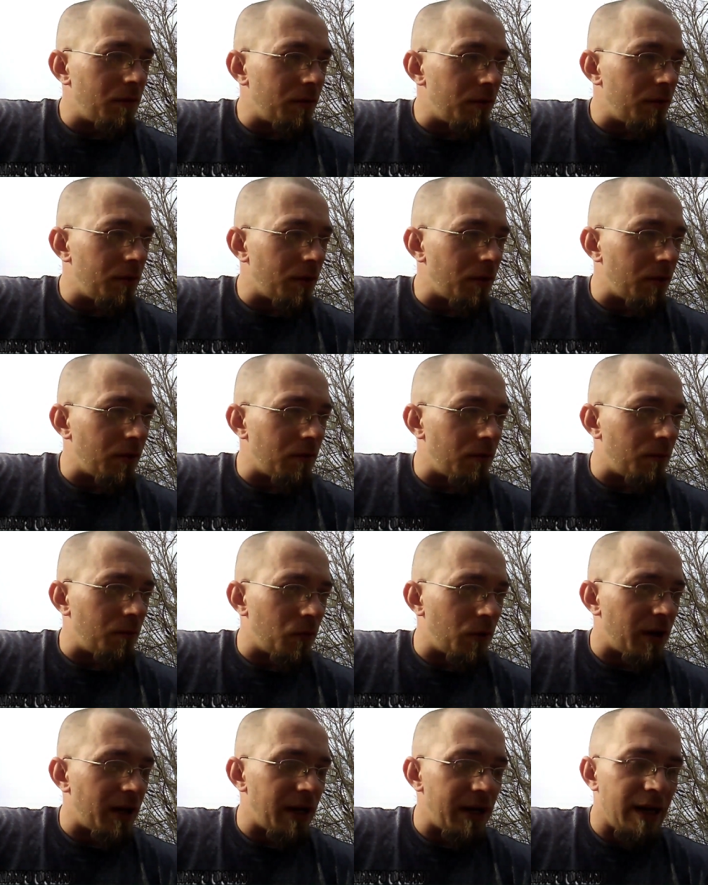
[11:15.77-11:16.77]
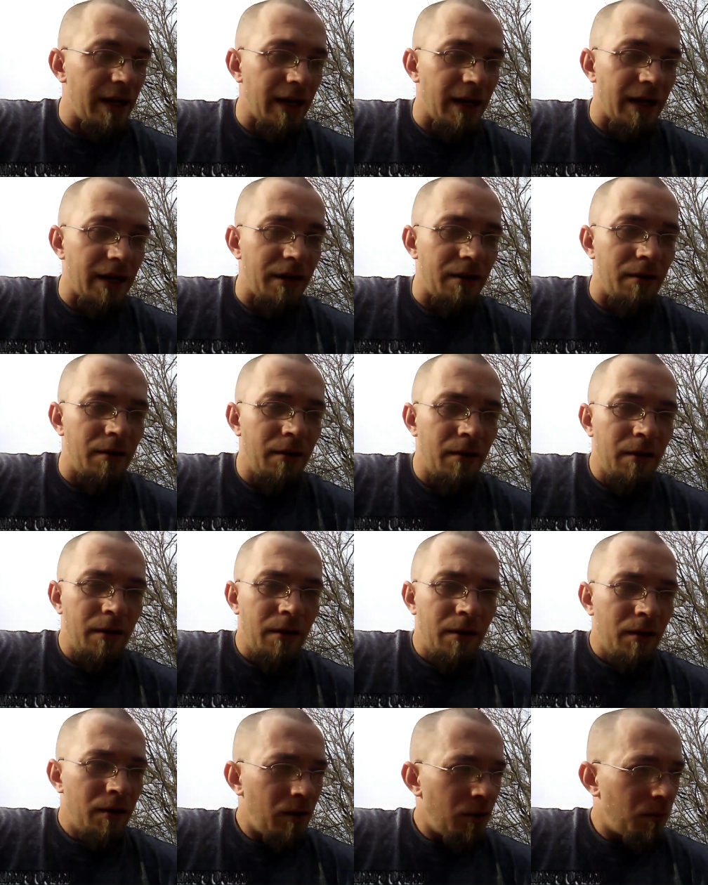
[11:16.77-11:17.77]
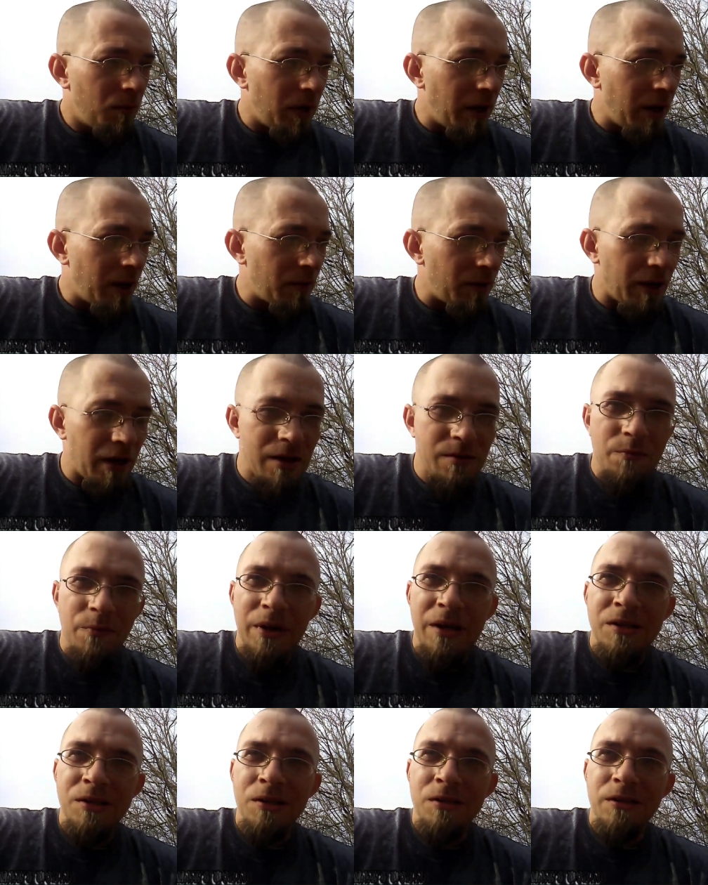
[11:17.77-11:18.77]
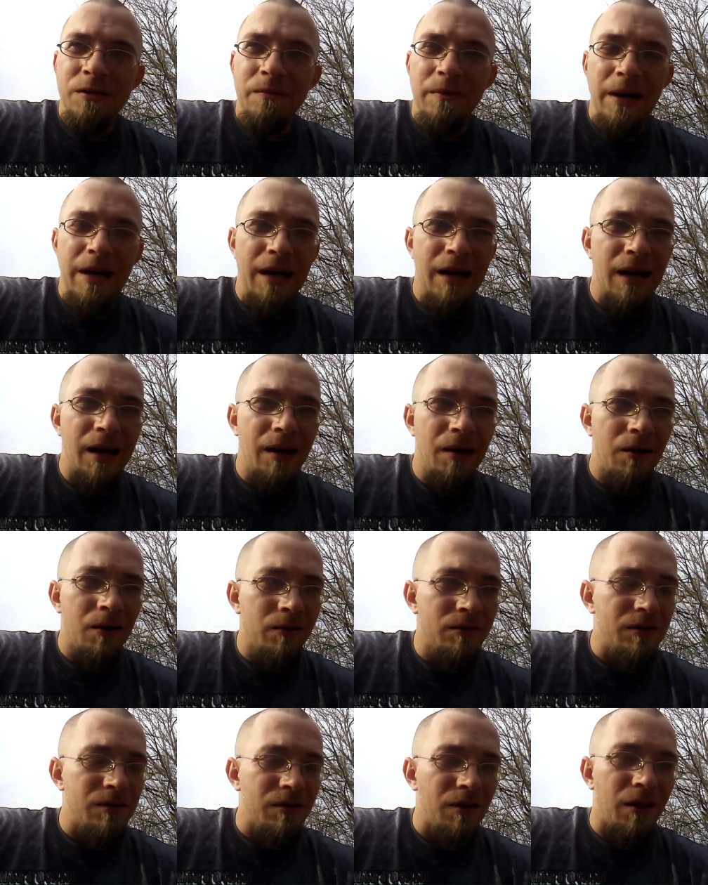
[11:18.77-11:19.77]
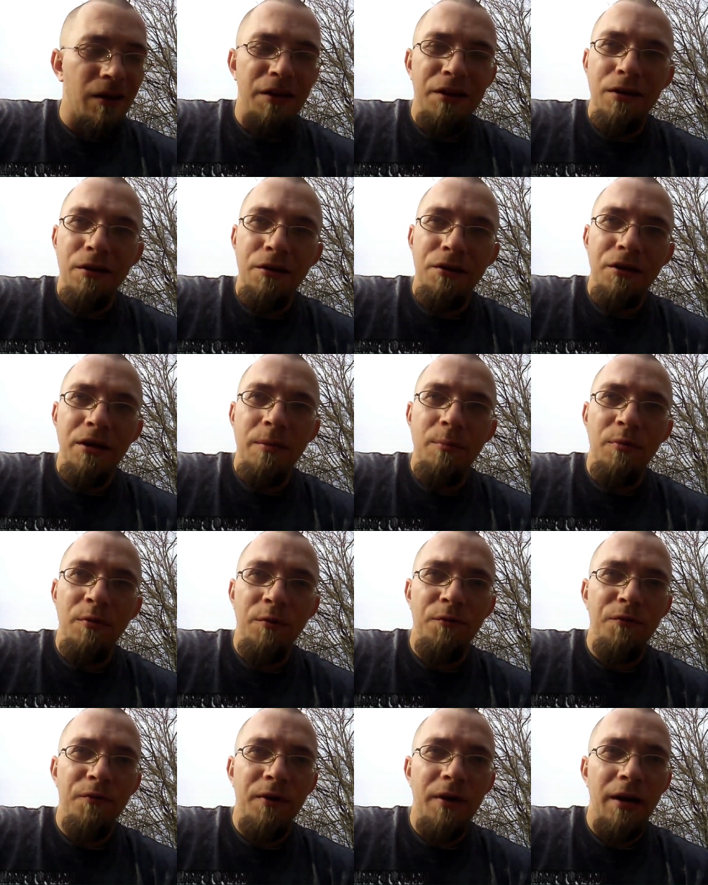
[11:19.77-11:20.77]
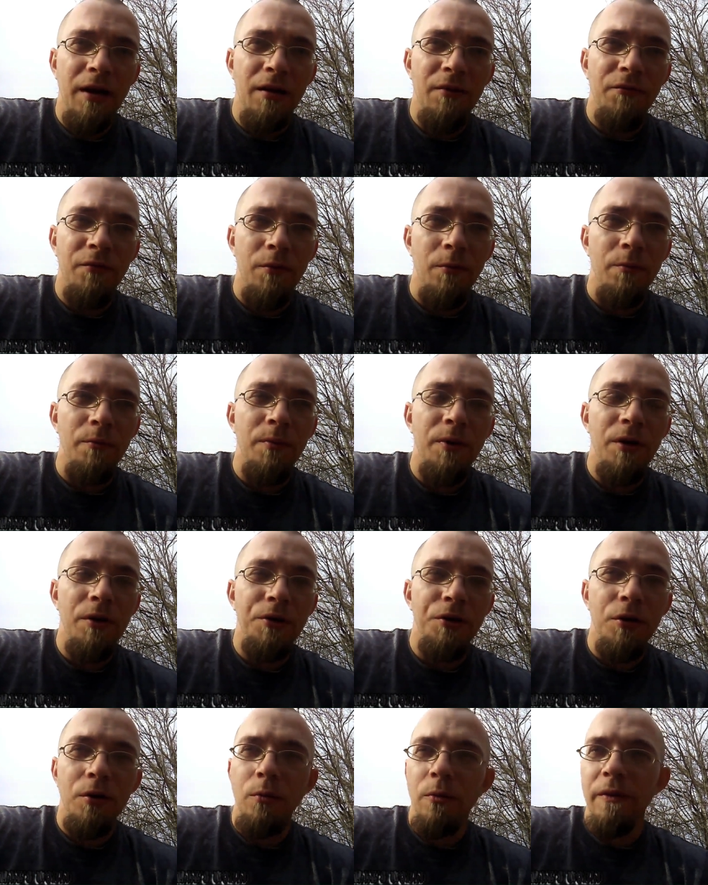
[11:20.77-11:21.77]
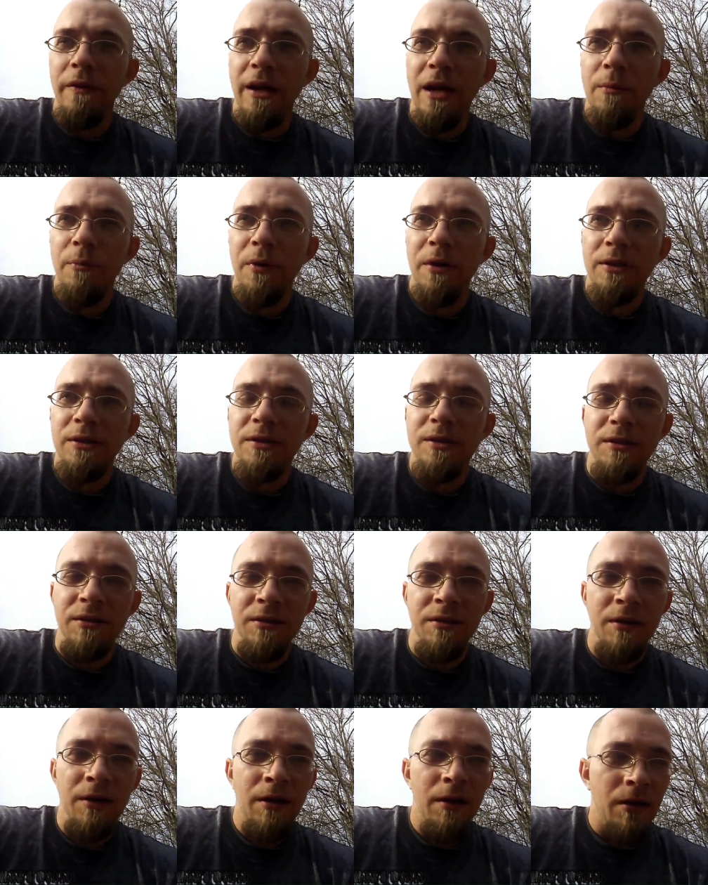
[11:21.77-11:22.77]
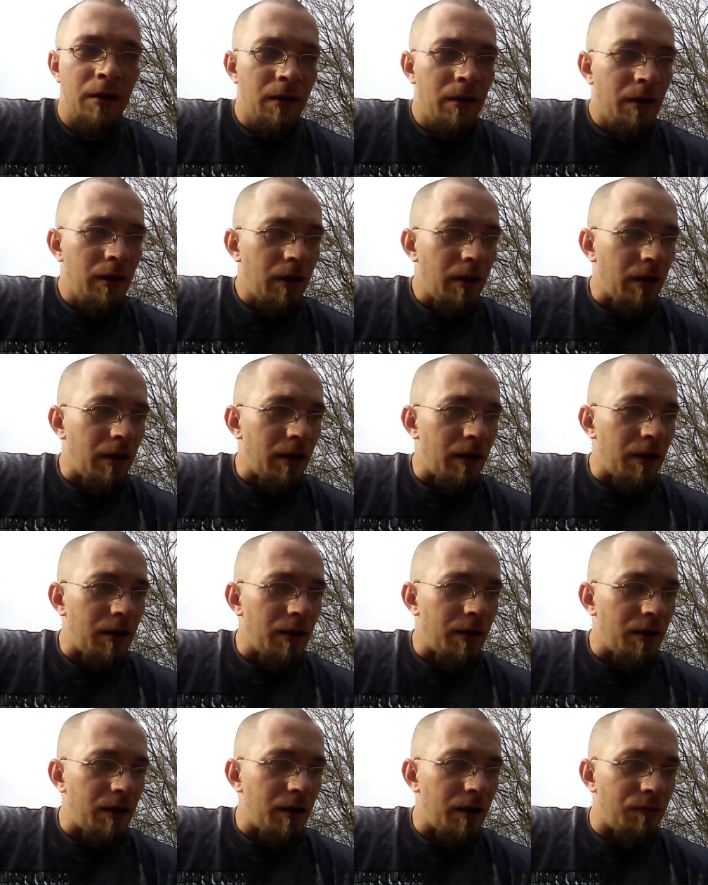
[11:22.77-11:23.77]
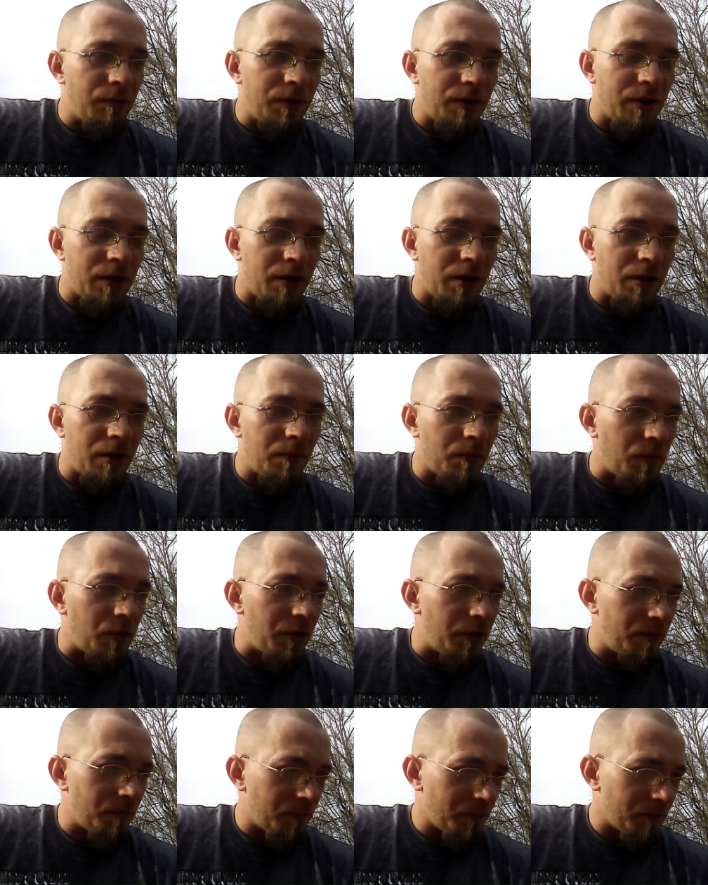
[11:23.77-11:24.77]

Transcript: you know, when they died, but getting pictures in my house and all that, you know, you get kind of familiar with that person and everything. But